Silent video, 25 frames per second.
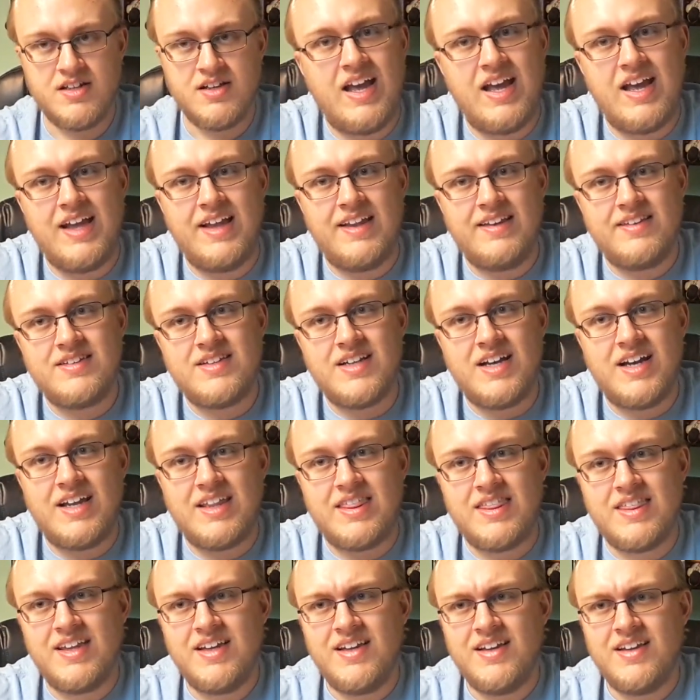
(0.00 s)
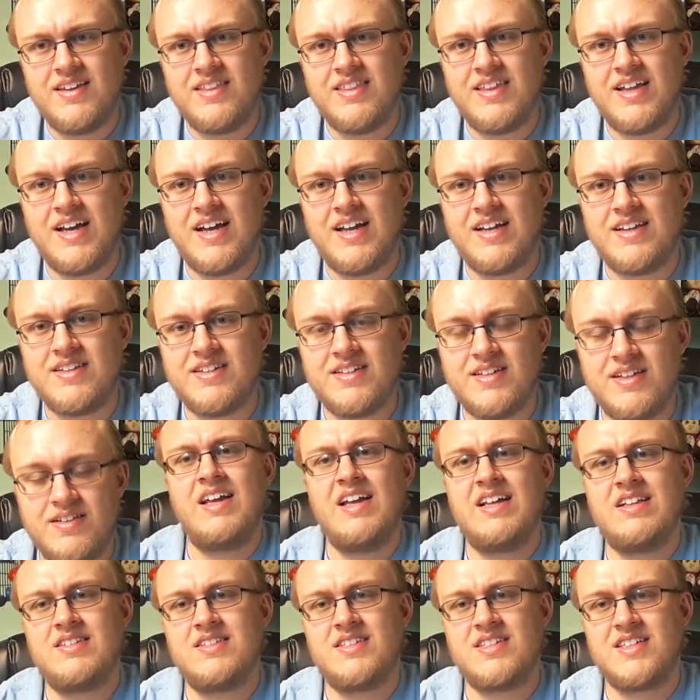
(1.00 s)
And I think that
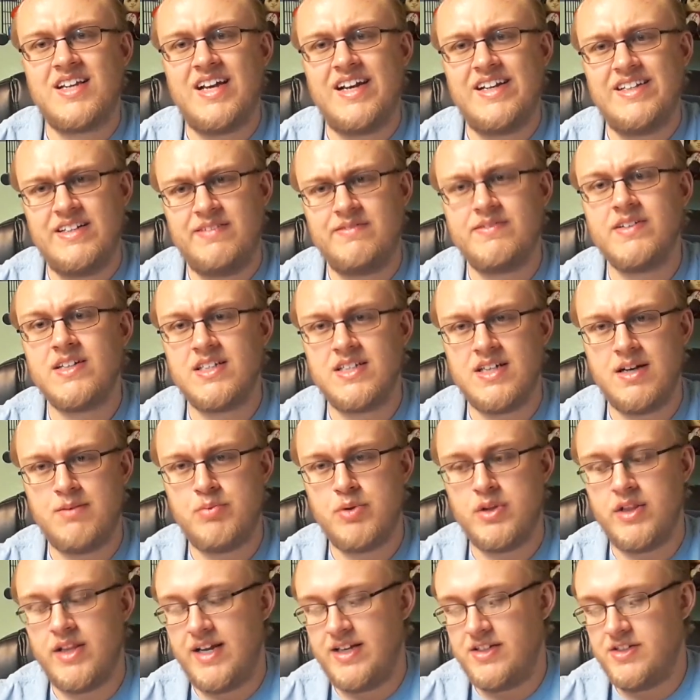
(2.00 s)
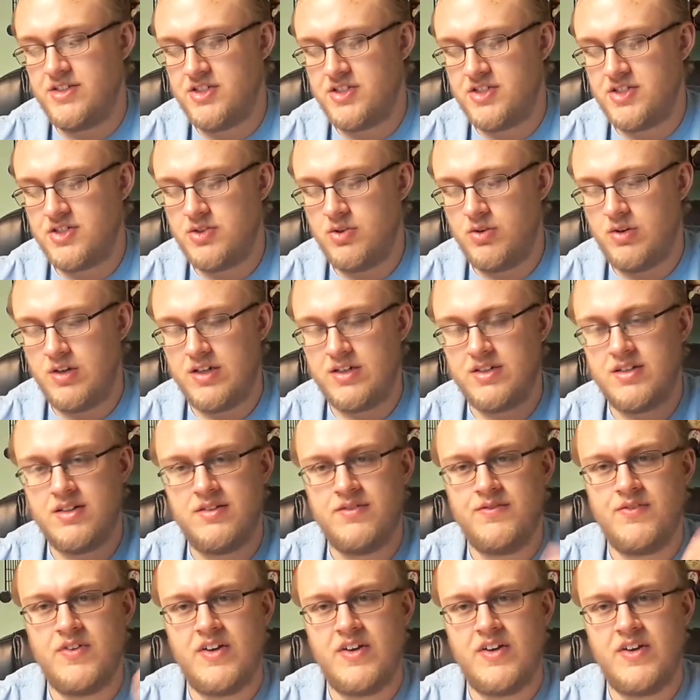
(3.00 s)
it's kind of a double-edged sword.